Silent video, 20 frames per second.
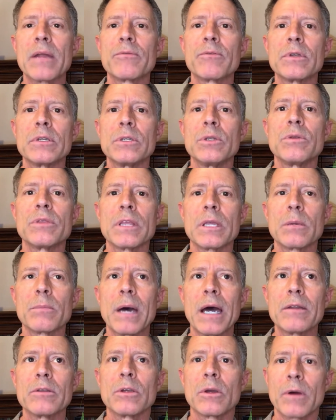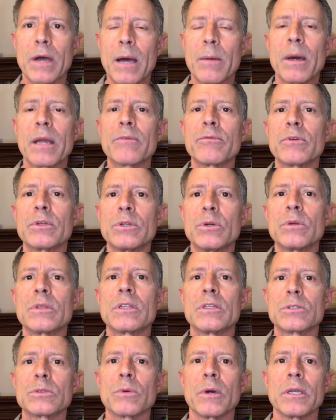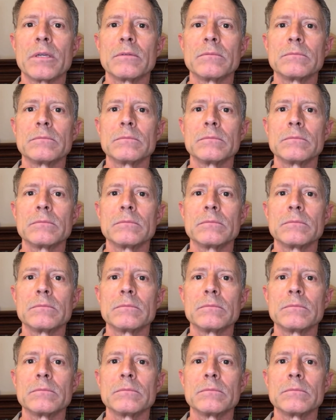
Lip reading: if you think about it and you go, how about if we do it this way?